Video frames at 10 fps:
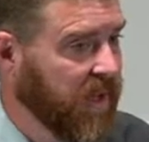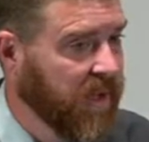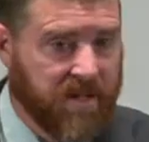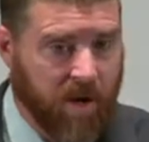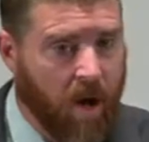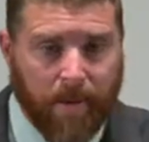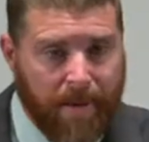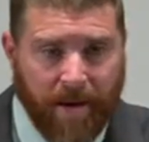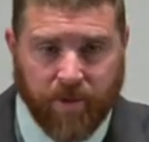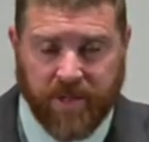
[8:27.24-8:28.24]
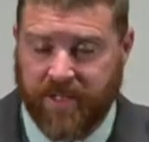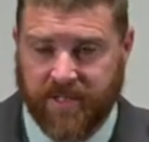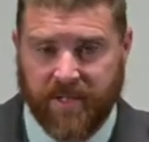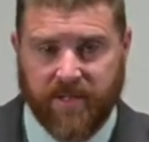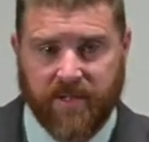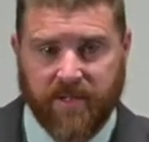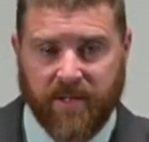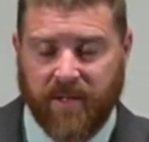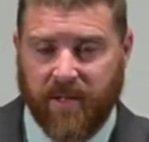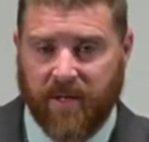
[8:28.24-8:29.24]
It's all about Jesus.
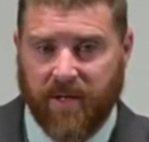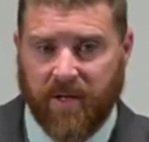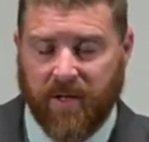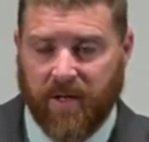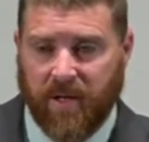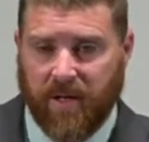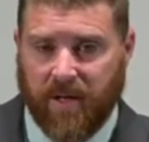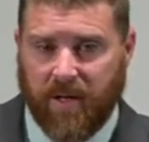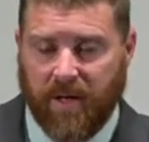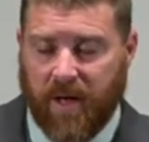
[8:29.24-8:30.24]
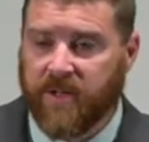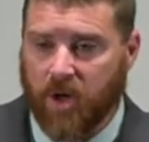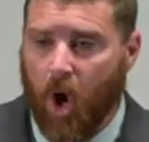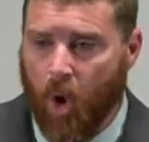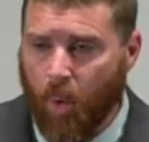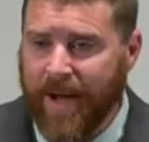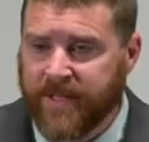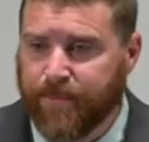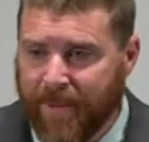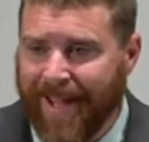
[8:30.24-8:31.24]
It's
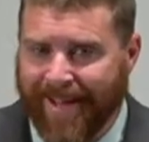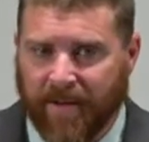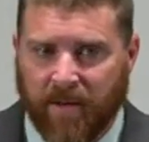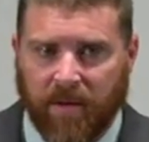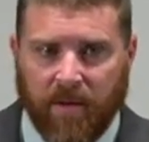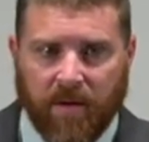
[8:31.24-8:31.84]
always been